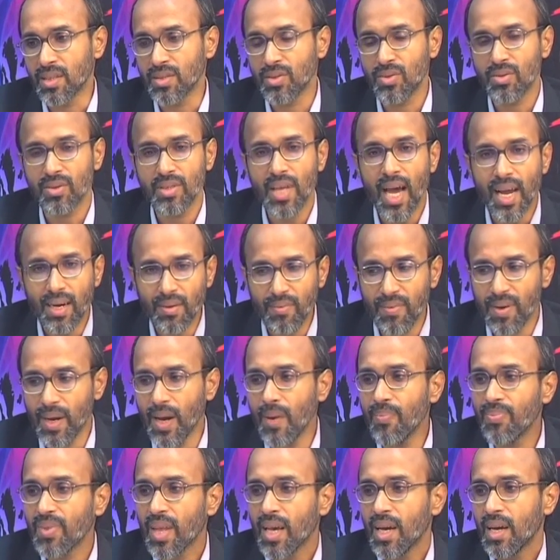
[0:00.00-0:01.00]
So, that
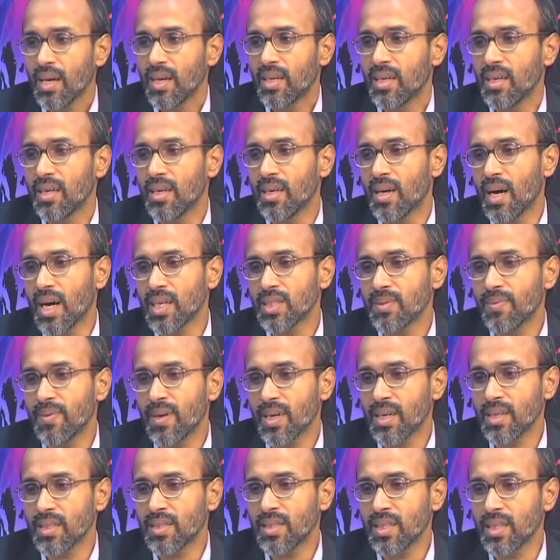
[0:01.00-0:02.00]
way as far
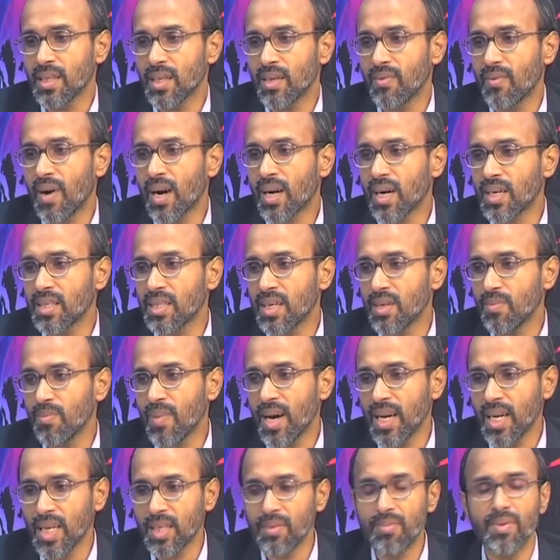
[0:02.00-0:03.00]
as watershed
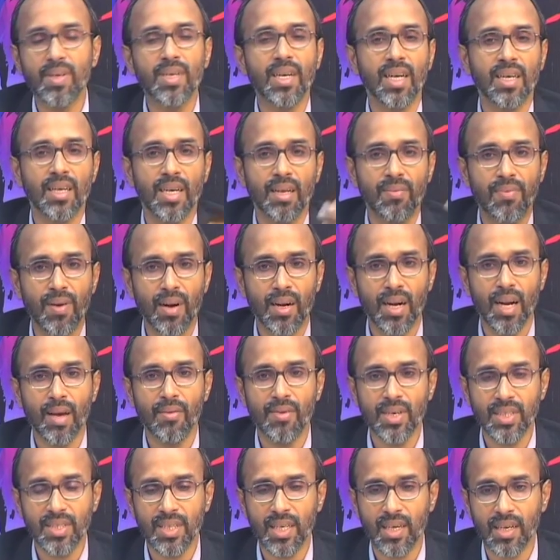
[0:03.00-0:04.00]
management at different
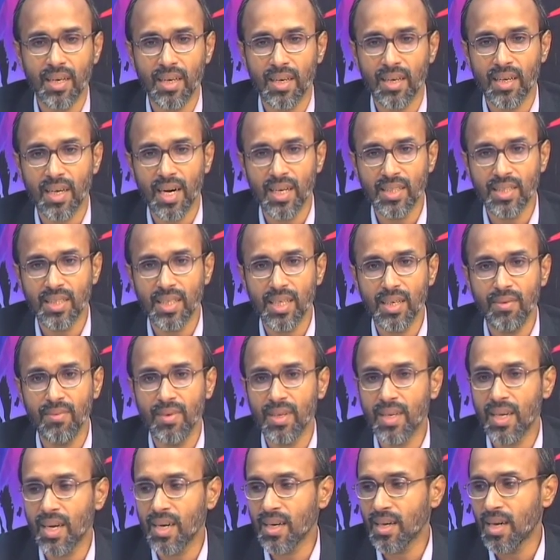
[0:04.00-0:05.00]
levels are concerned, we
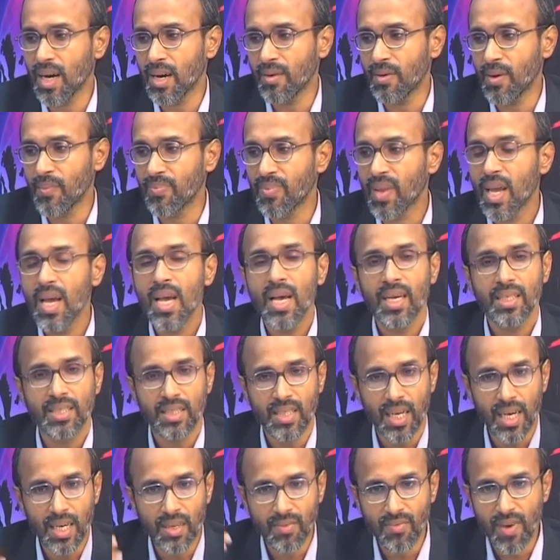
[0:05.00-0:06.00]
can have
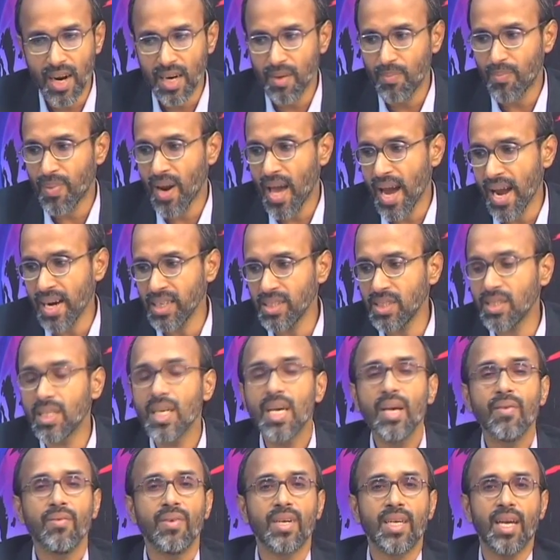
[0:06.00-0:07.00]
statewide plans,
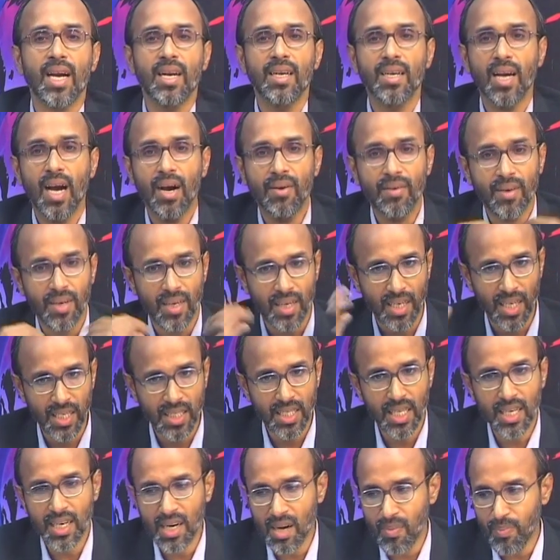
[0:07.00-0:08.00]
we can have
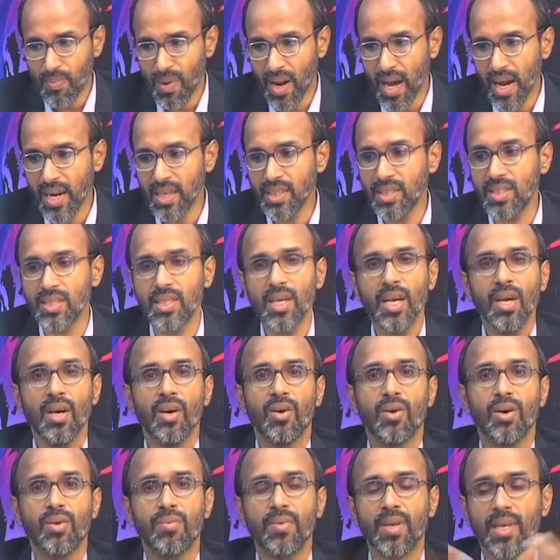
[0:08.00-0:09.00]
regional plans,
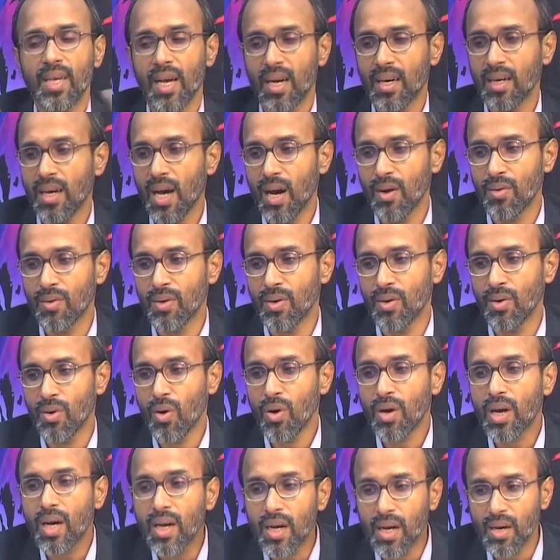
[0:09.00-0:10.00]
or we can have
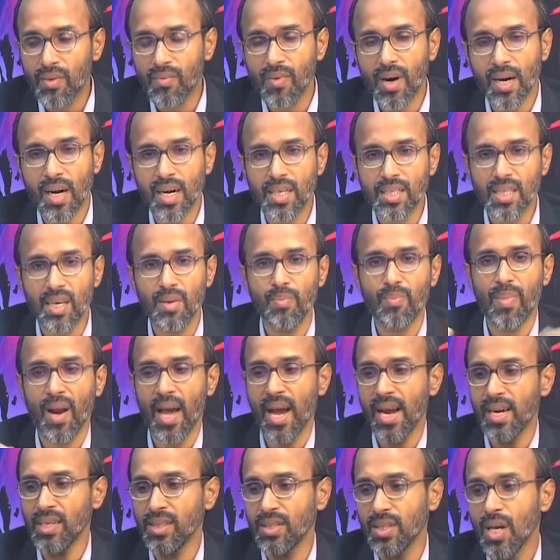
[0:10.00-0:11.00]
local watershed
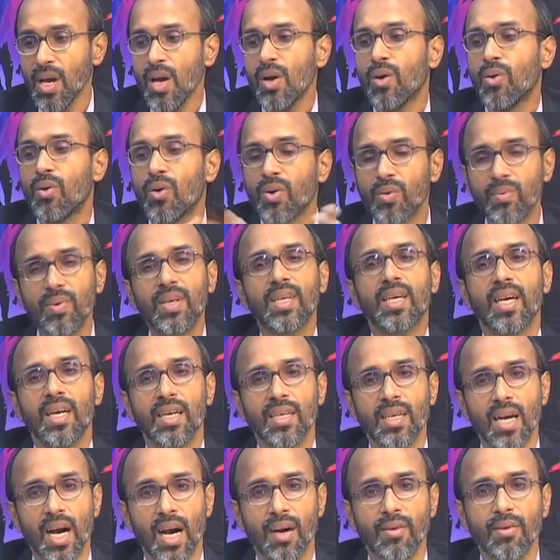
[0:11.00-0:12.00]
plans, or we can
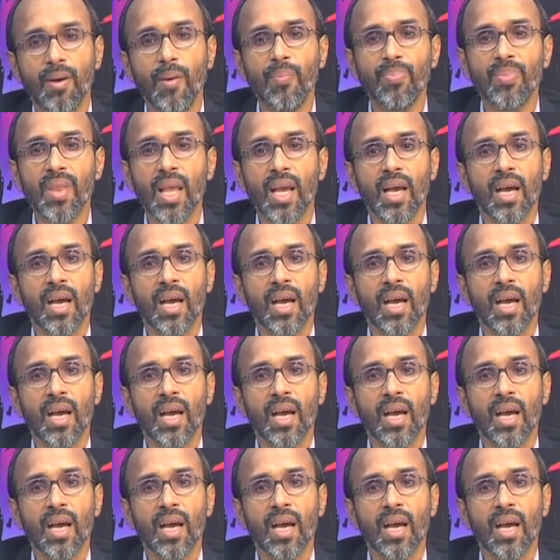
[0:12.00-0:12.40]
have